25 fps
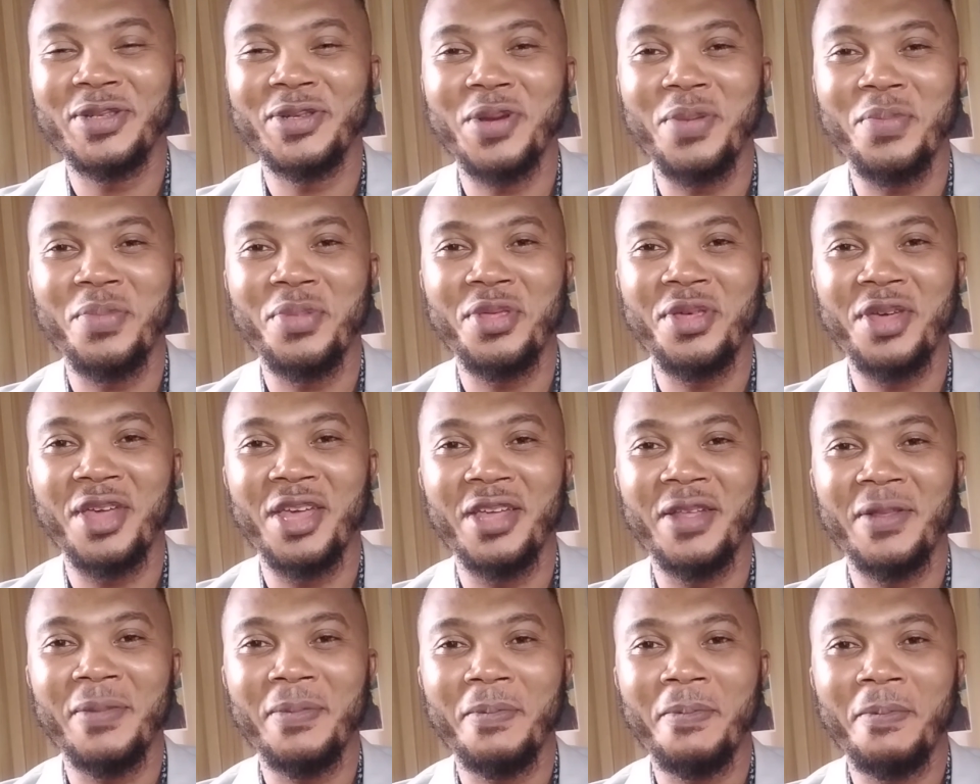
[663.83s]

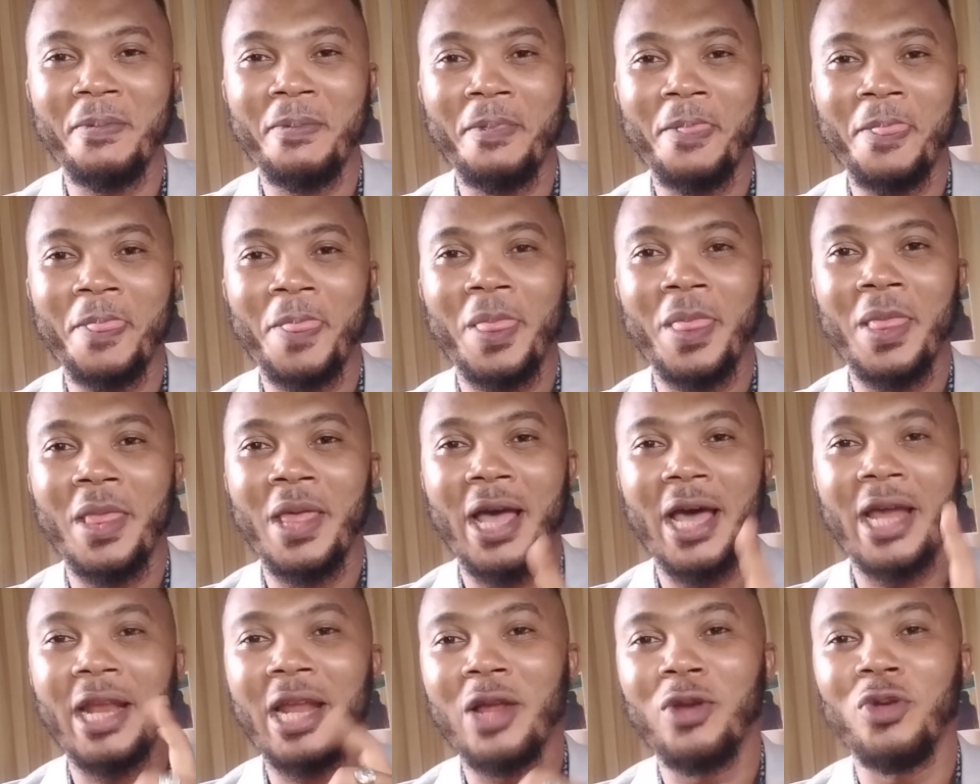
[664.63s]
something,
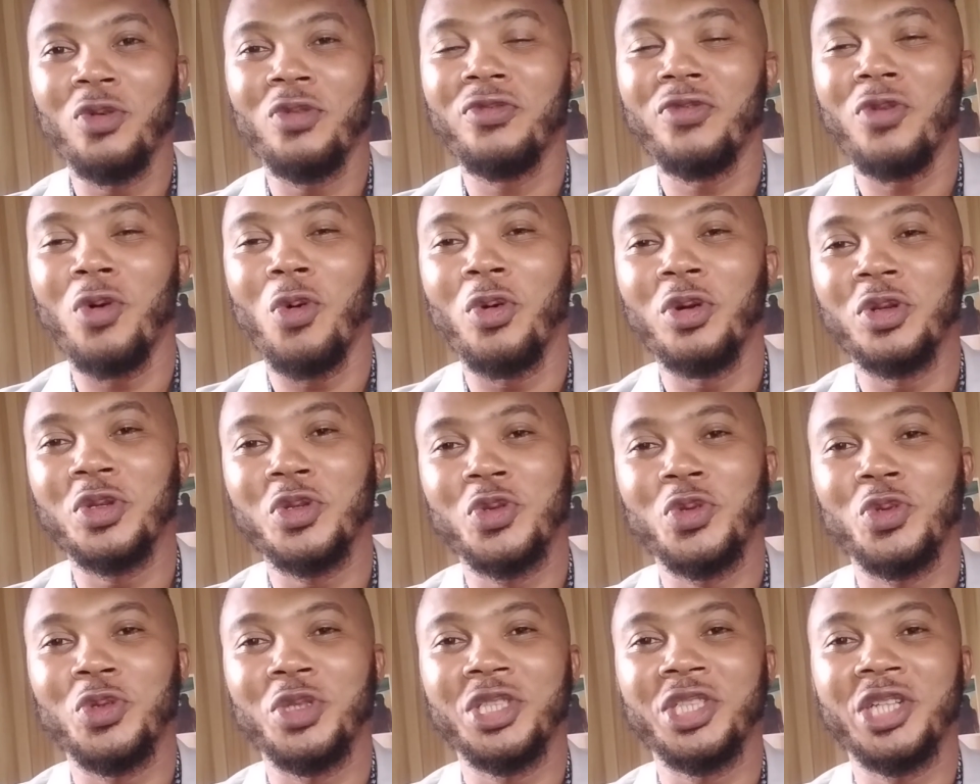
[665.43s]
and I look
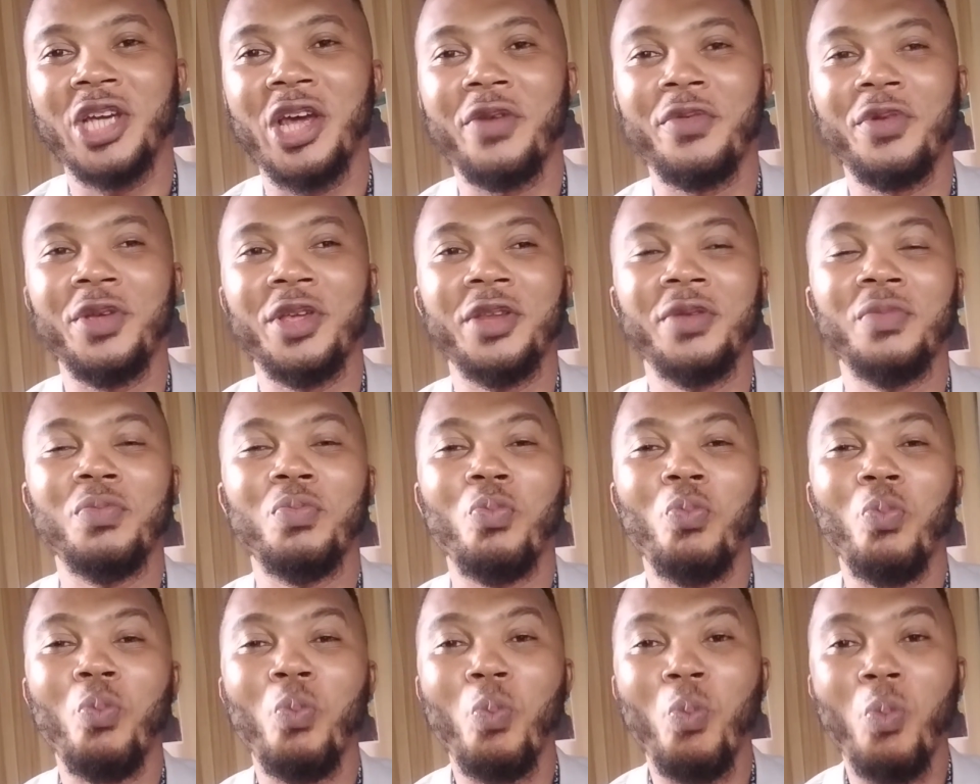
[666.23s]
forward to
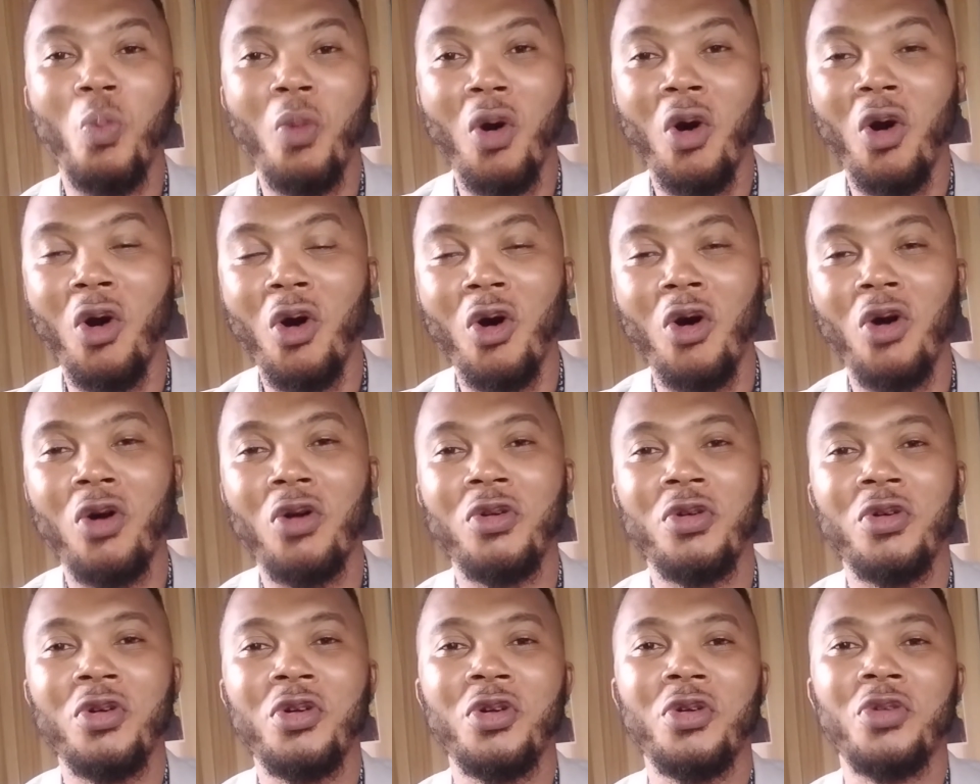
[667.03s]
sharing
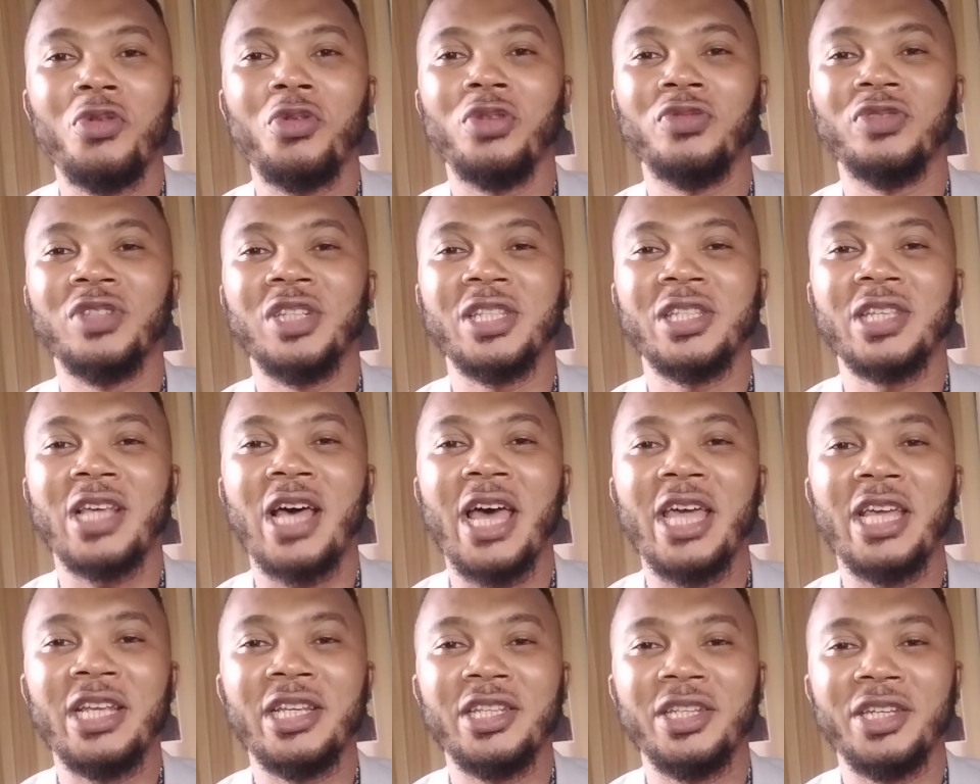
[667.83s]
more of these
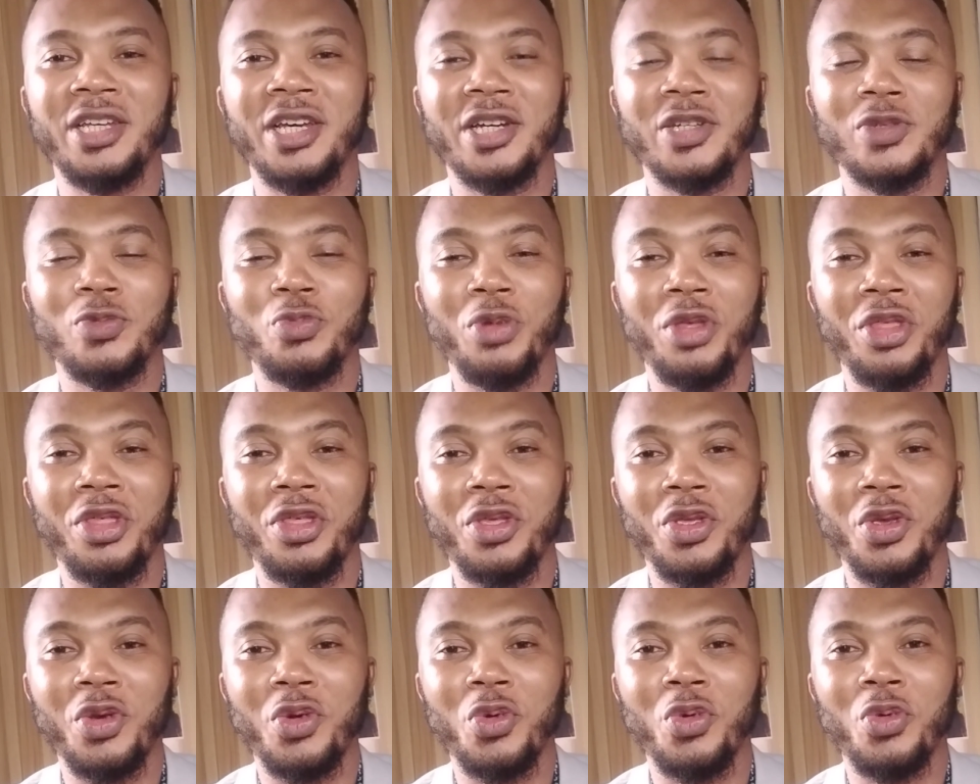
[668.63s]
ideas
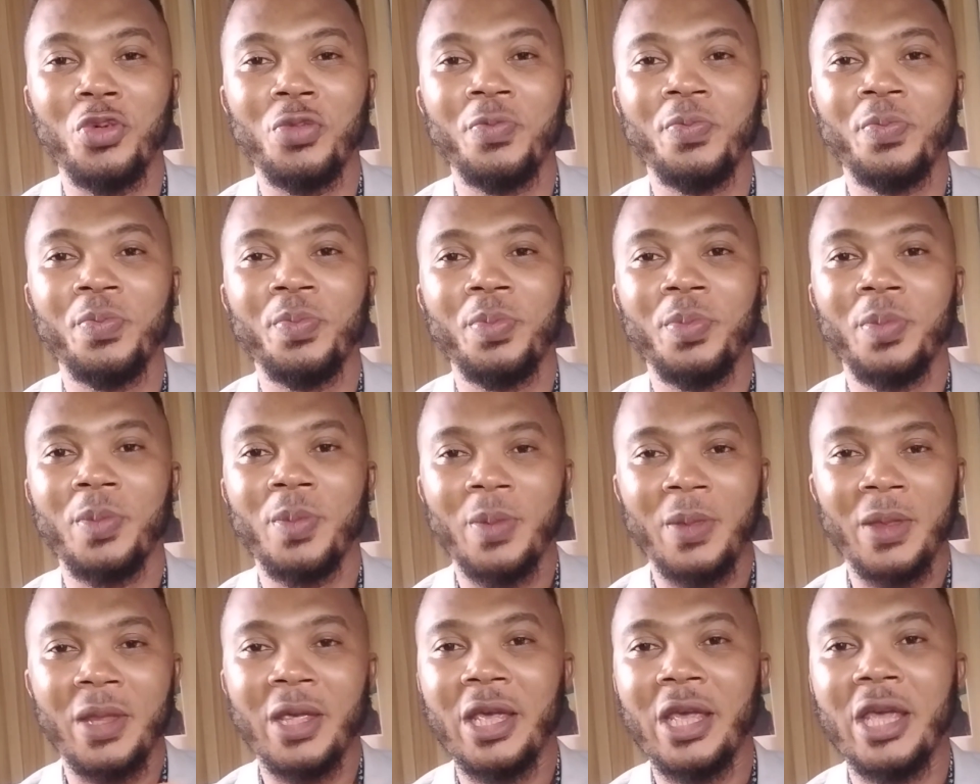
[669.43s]
with you
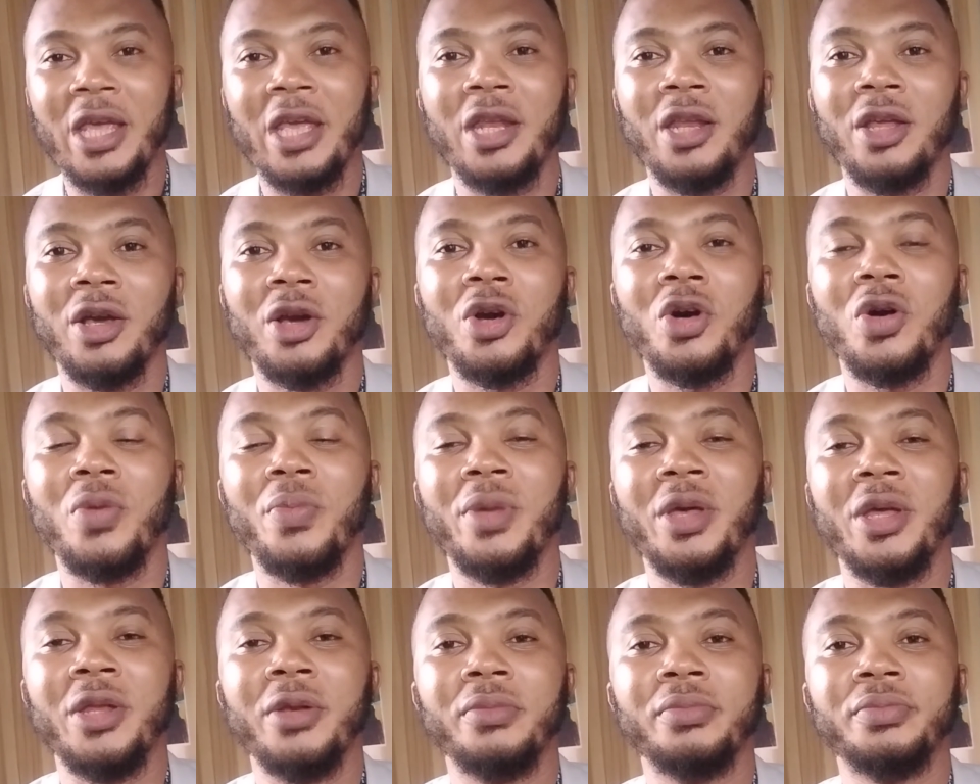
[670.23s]
in the
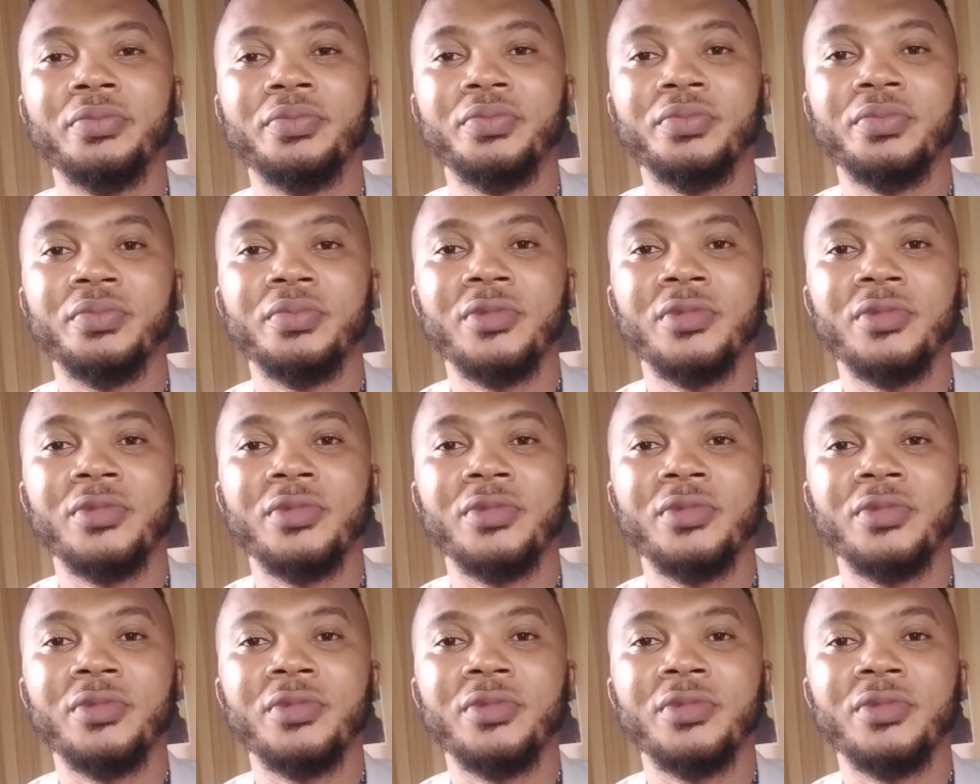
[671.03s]
coming